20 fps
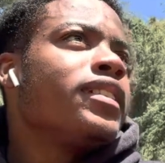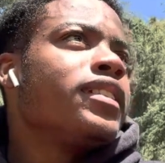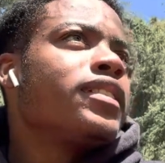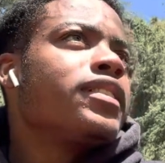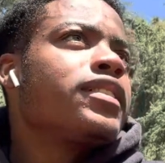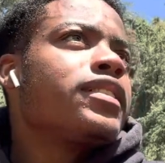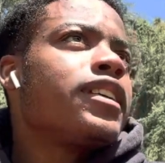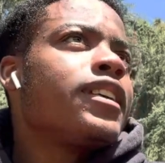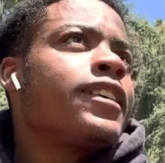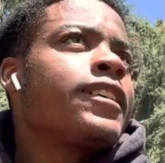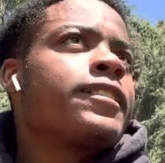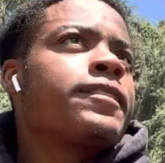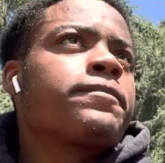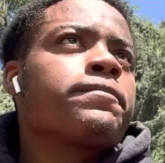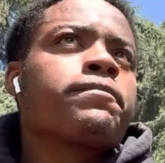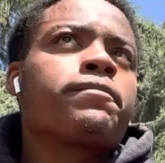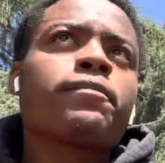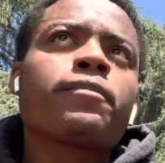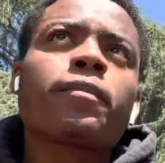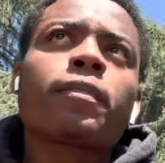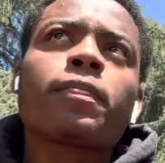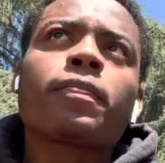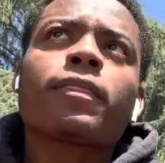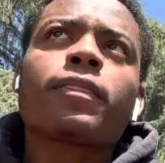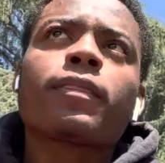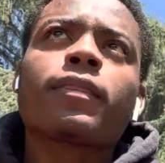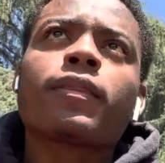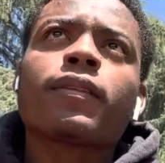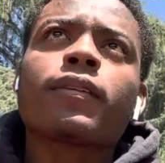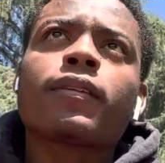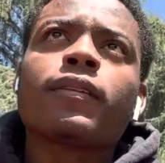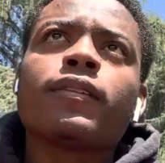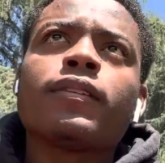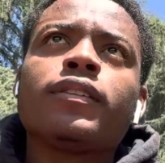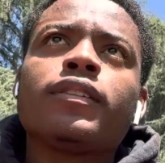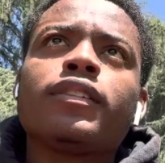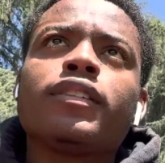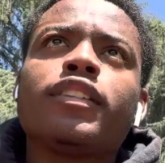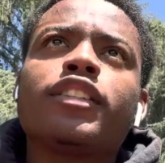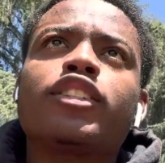It's like
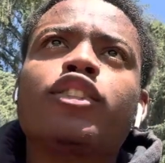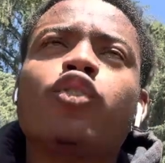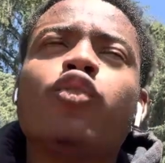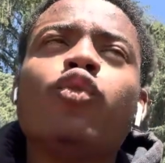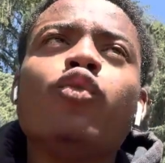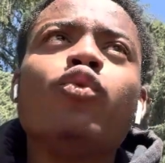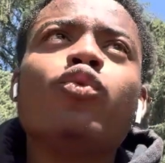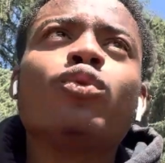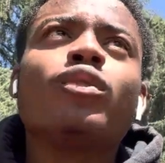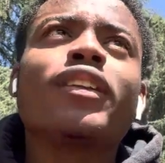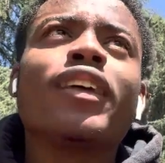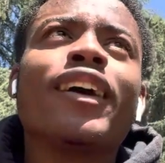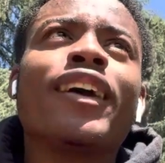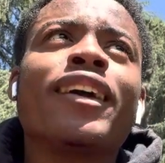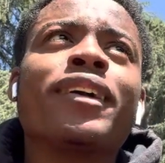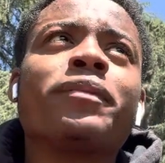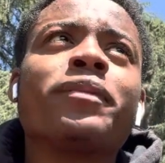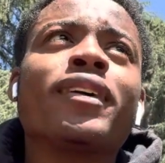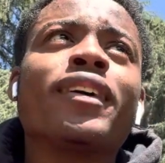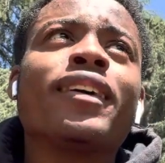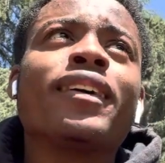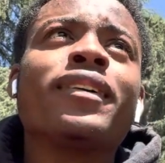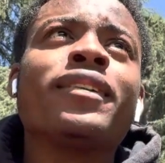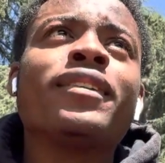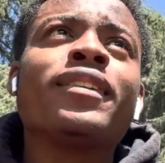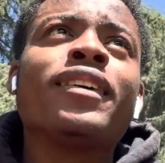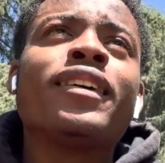this cool thing, man.